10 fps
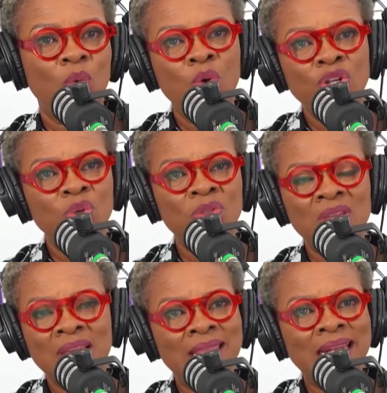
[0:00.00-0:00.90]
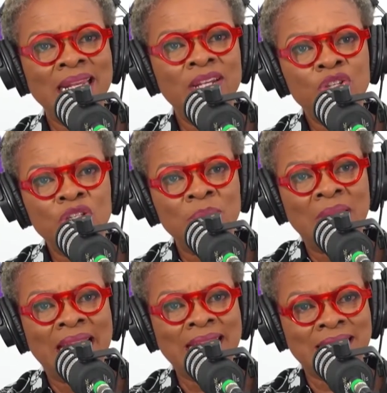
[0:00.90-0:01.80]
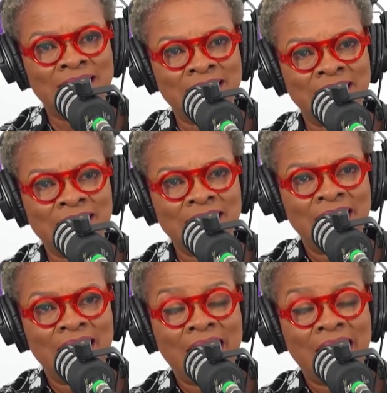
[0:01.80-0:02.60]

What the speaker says: what do you think are the leadership lessons